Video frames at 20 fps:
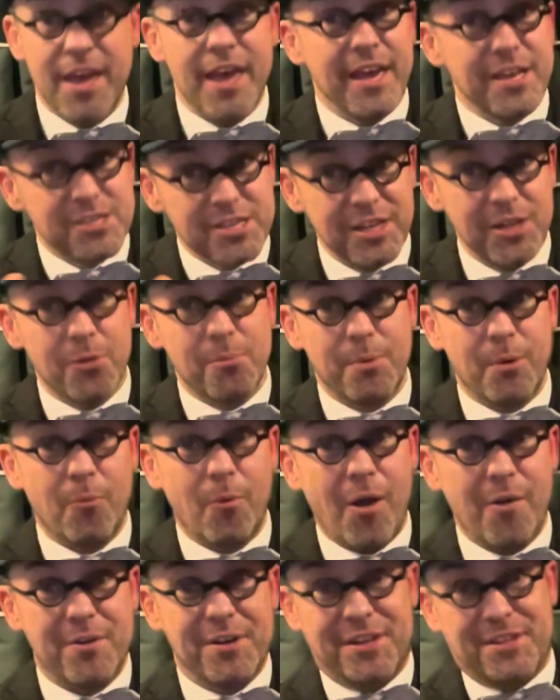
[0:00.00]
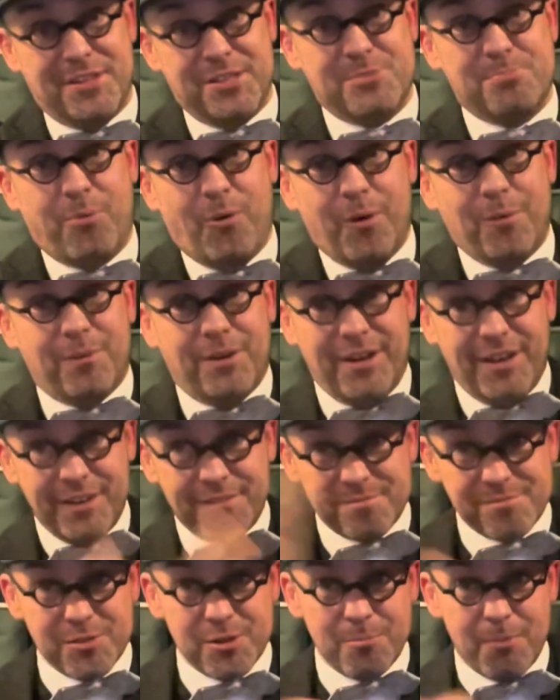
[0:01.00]
It's a little bit worrying at this point when I
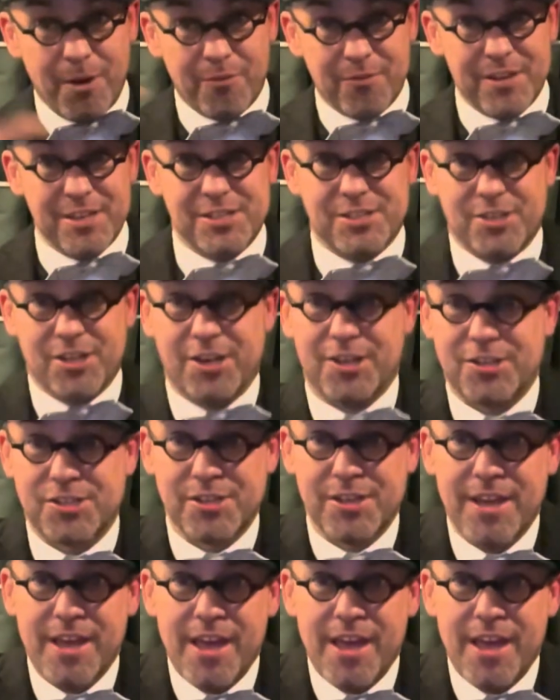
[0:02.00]
do my research.